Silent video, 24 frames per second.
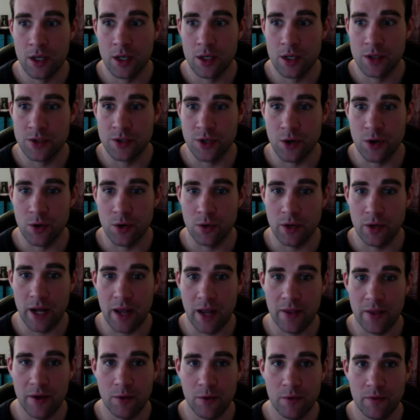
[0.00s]
So now
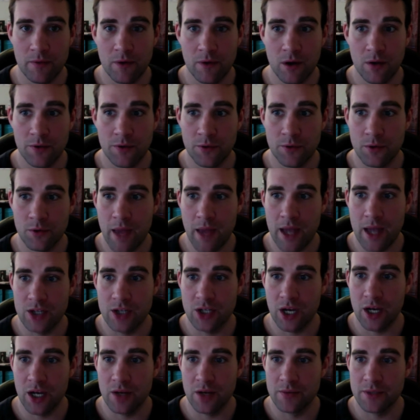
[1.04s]
that we've gone through the magic
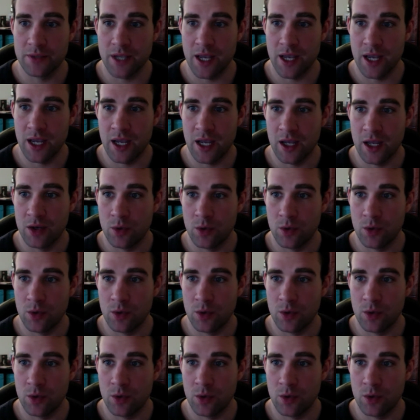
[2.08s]
items and